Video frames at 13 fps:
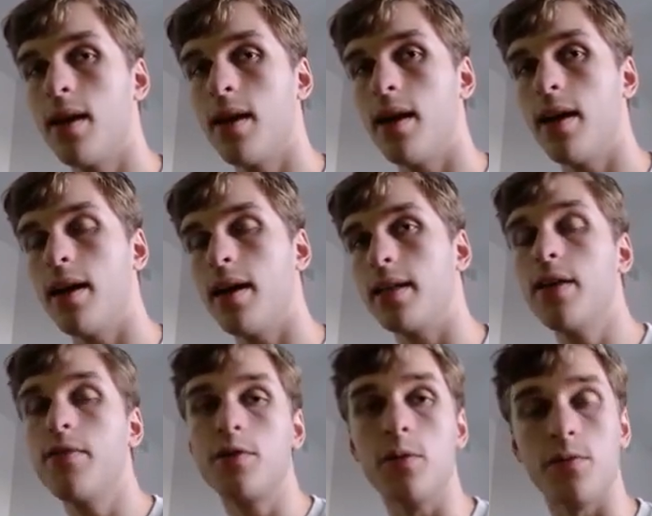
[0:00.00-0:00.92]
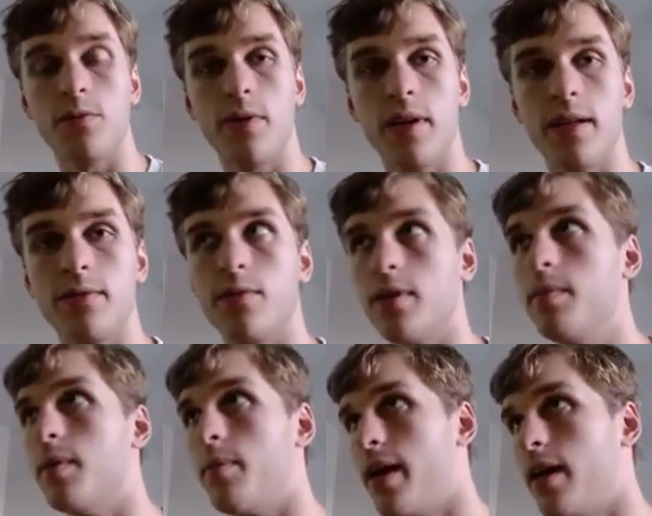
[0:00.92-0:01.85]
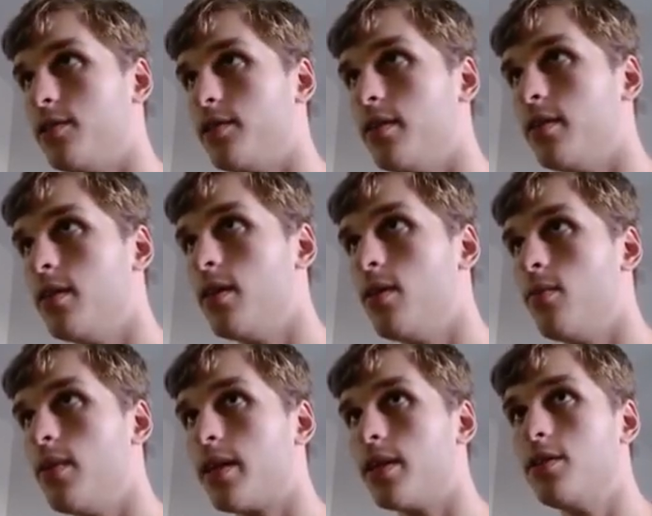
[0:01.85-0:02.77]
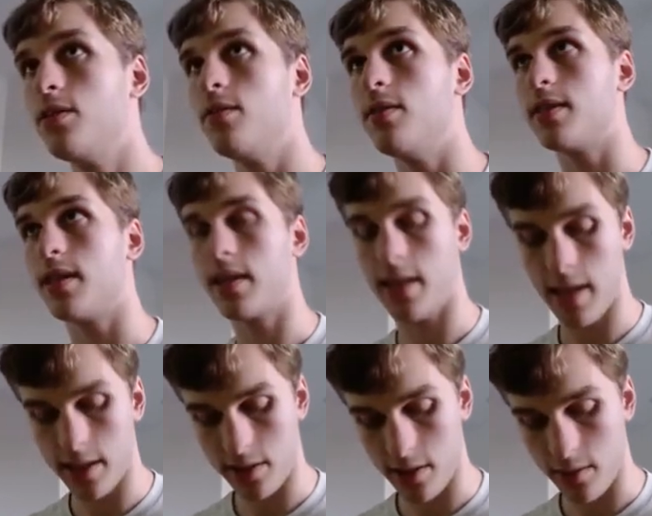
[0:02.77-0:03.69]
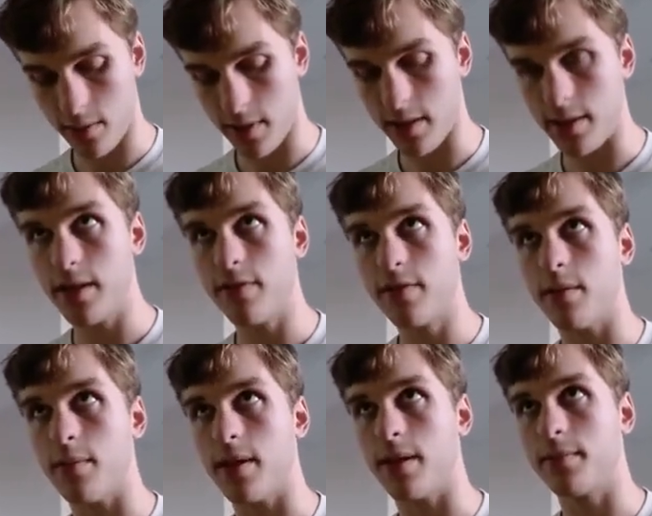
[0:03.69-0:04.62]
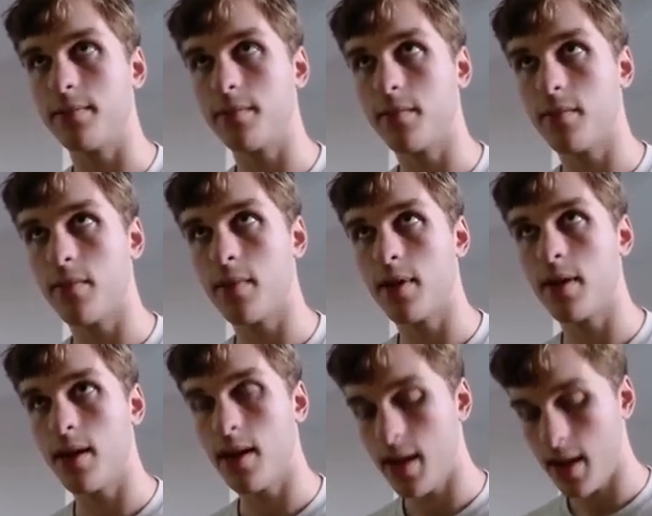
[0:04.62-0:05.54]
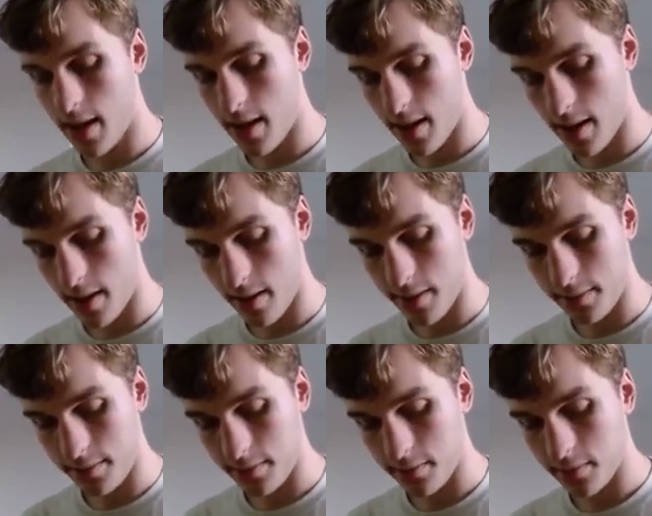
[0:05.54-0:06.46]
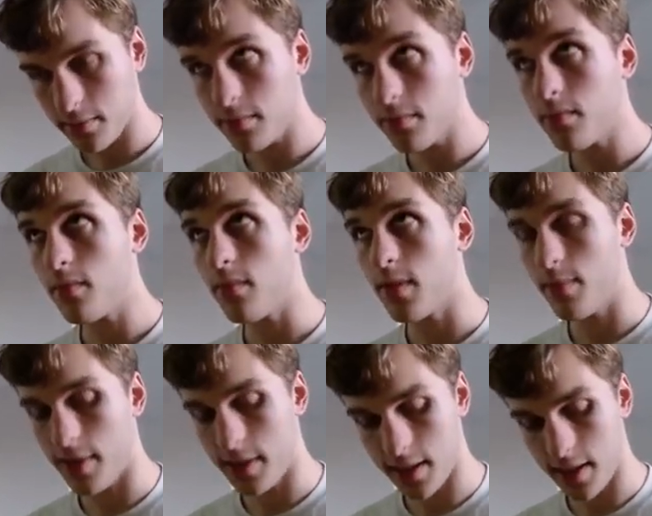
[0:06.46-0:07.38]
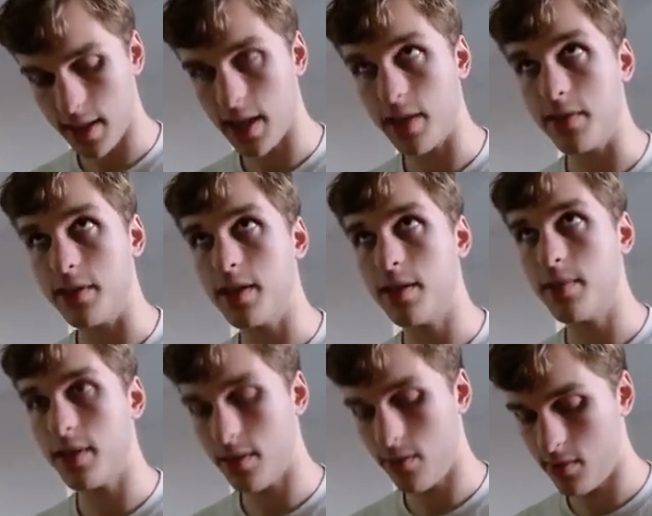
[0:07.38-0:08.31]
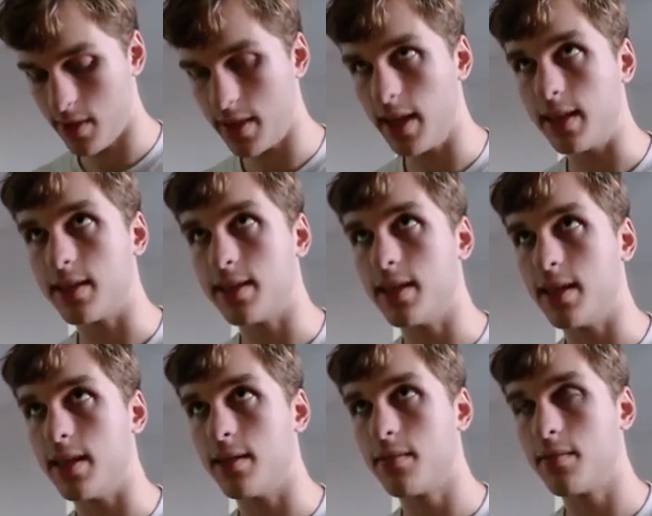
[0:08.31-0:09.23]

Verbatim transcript: and give it to a friend for him to patch it. What I can do is I can actually run the diff command and basically I can give it dmenu.c